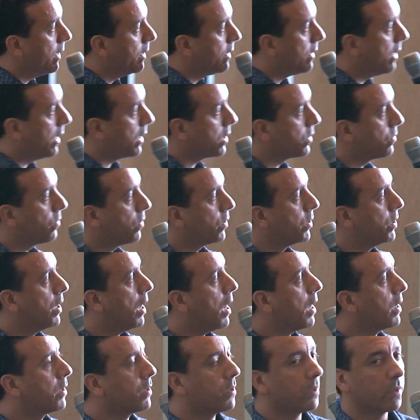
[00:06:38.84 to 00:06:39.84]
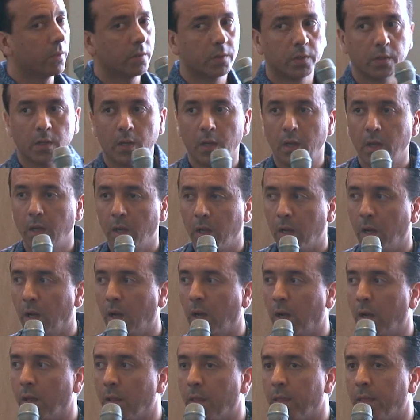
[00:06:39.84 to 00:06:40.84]
index for doctors
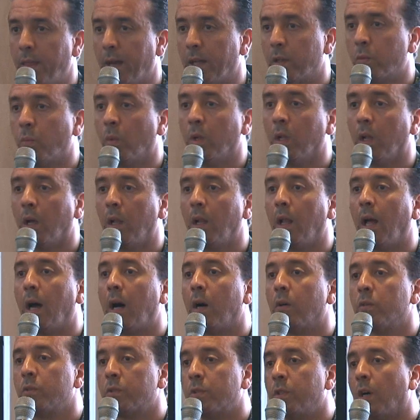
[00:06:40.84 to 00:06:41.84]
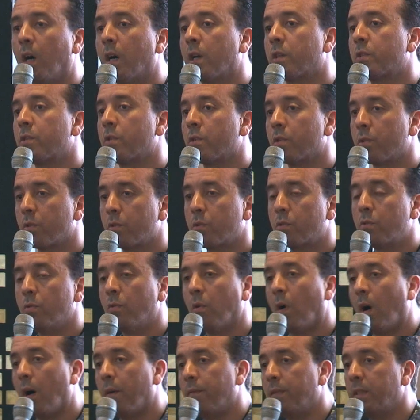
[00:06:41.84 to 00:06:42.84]
that will allow doctors
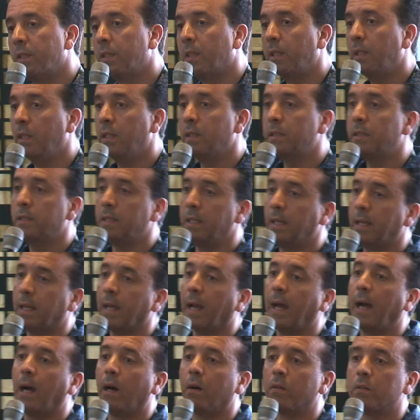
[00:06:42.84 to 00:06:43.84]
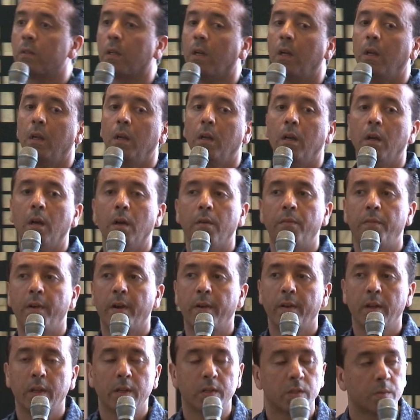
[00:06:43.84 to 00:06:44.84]
to obviously seek out
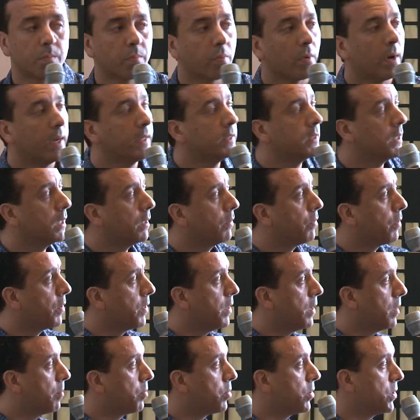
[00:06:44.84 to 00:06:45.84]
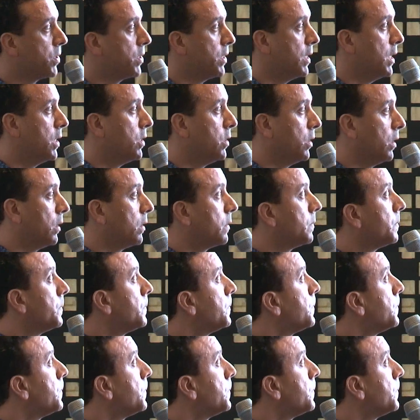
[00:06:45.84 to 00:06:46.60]
various pricing for their procedure.